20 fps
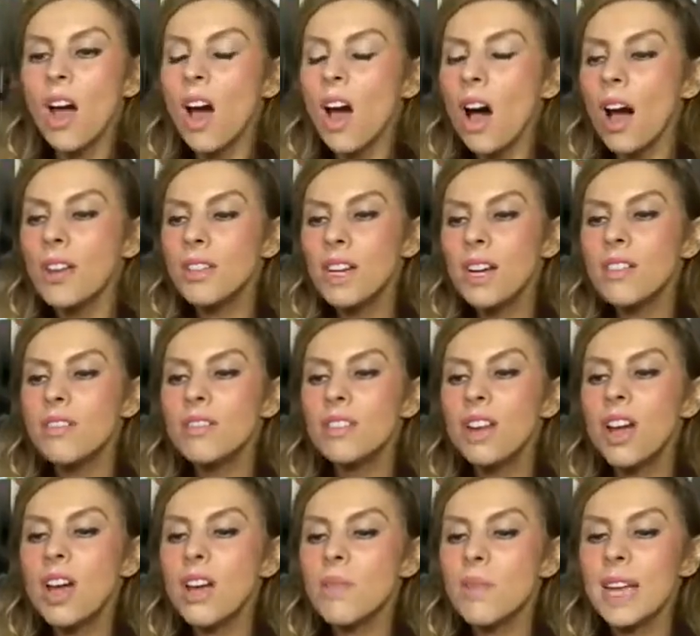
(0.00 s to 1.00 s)
I don't
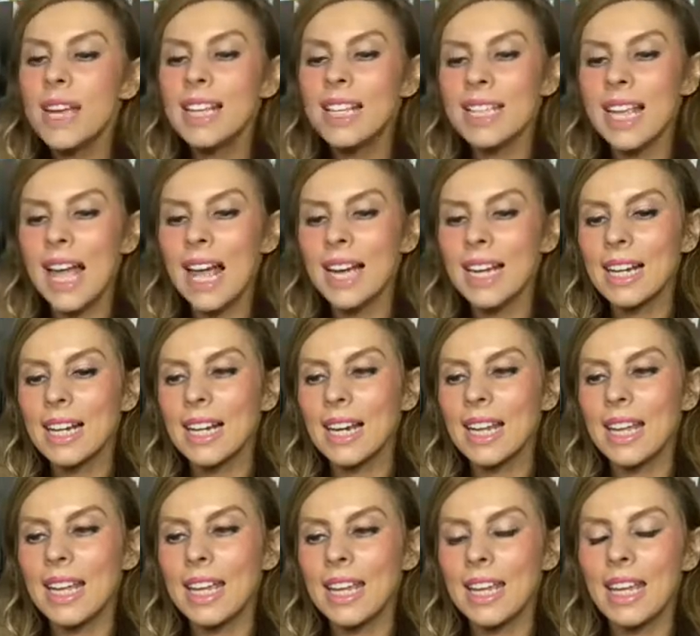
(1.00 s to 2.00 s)
know
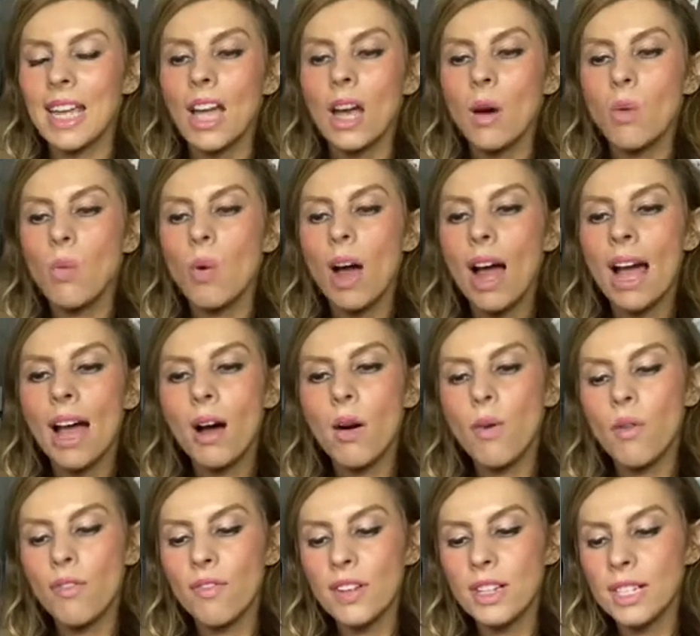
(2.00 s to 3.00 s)
exactly what
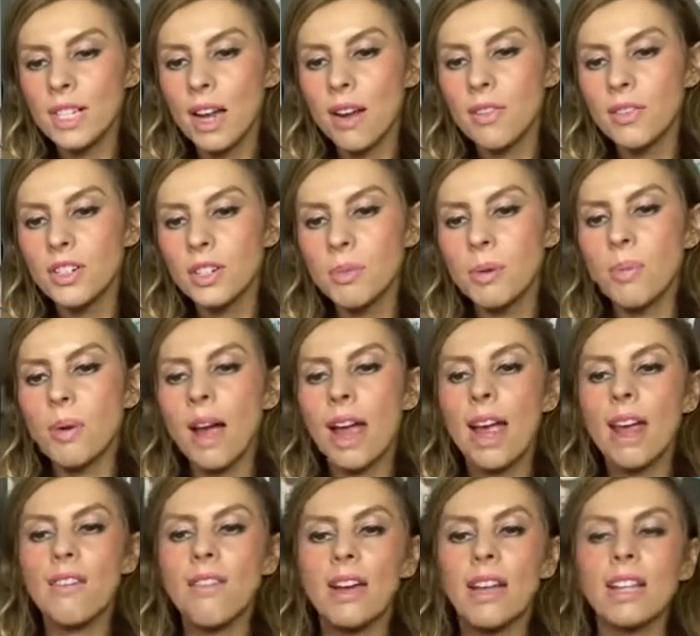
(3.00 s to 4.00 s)
Alf is going to be
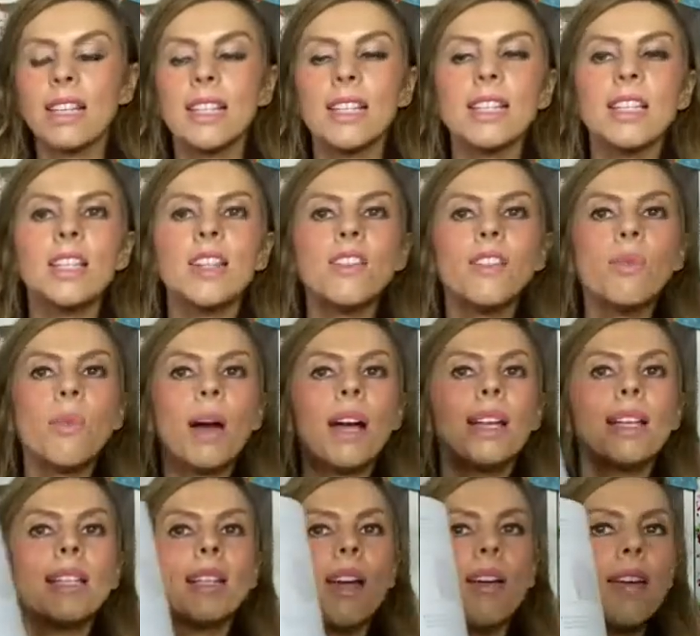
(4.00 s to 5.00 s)
wearing. There's another
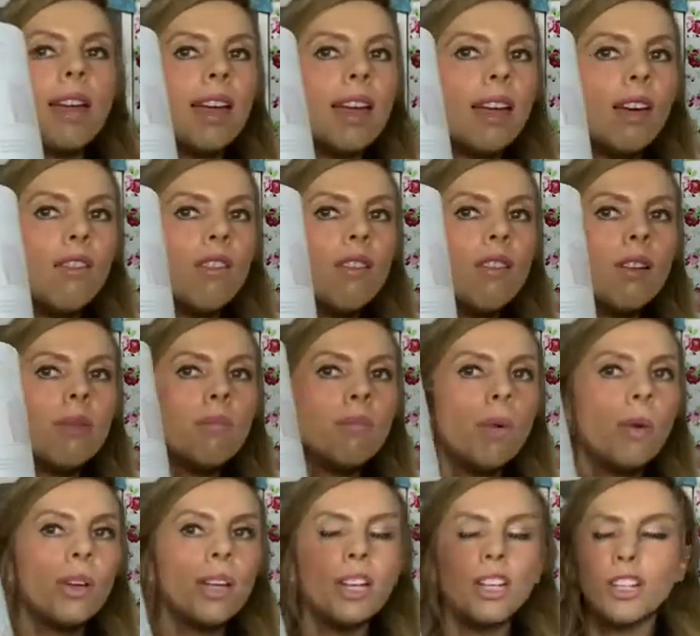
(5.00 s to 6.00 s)
waistcoat here, very
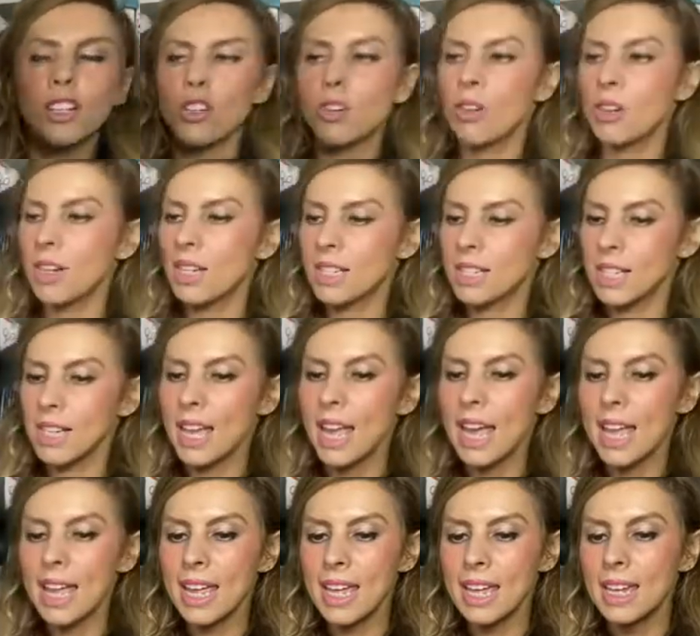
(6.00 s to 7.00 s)
boyish colours
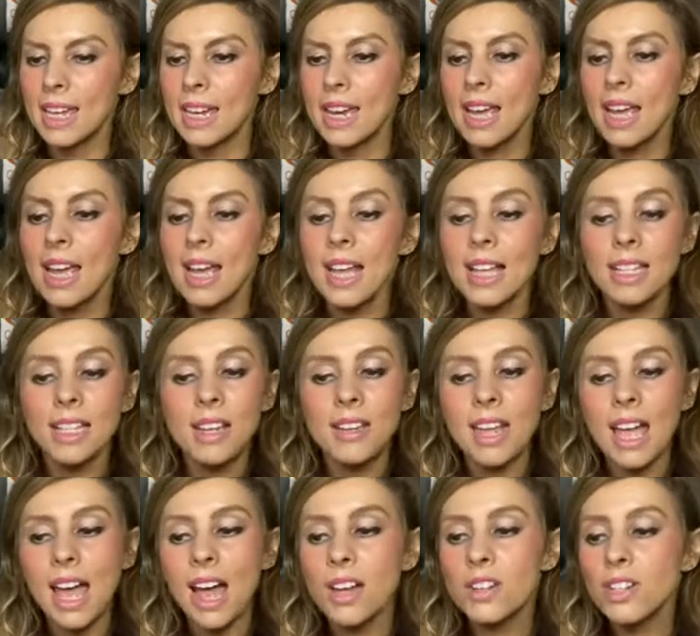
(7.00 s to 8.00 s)
again. So
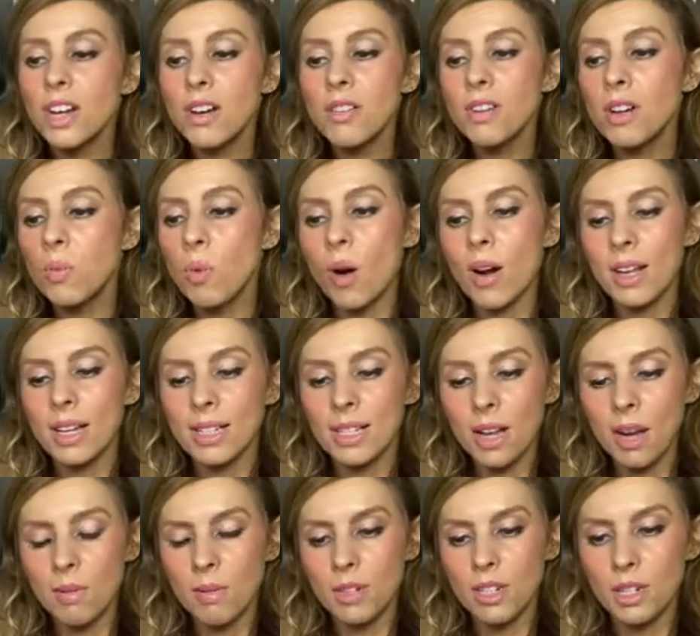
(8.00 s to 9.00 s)
yeah, I don't know what he's
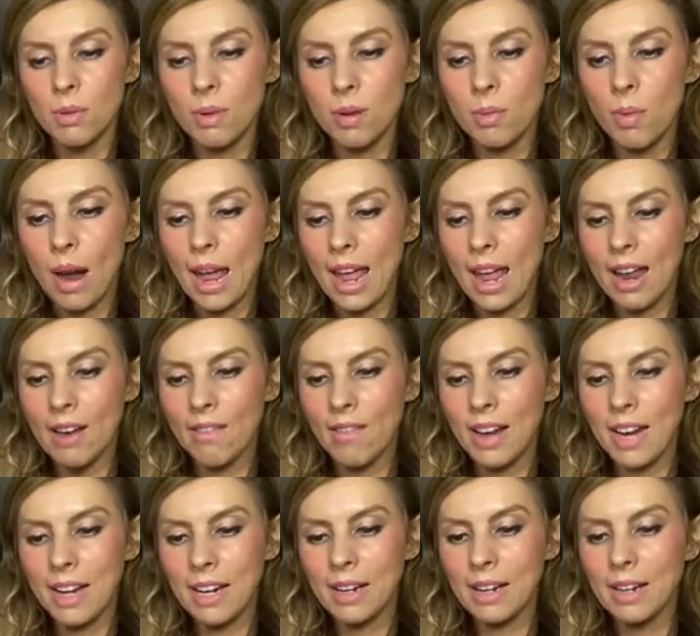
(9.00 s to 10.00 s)
going to be
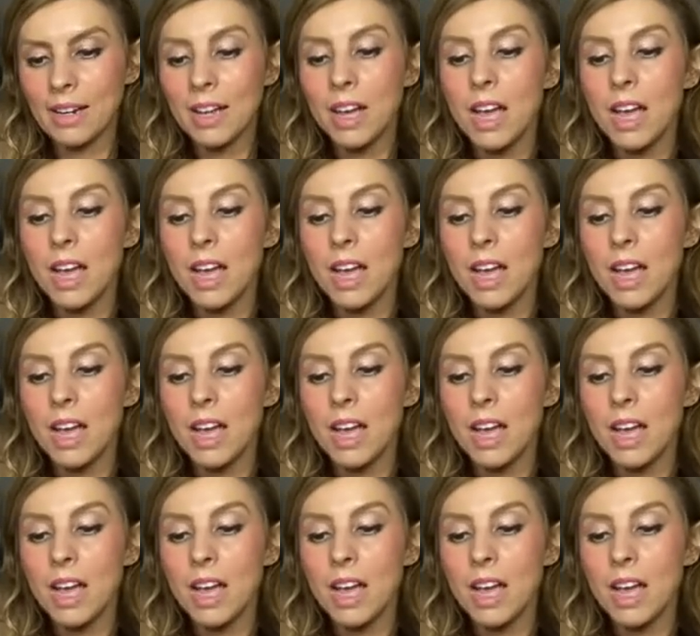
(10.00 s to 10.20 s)
wearing.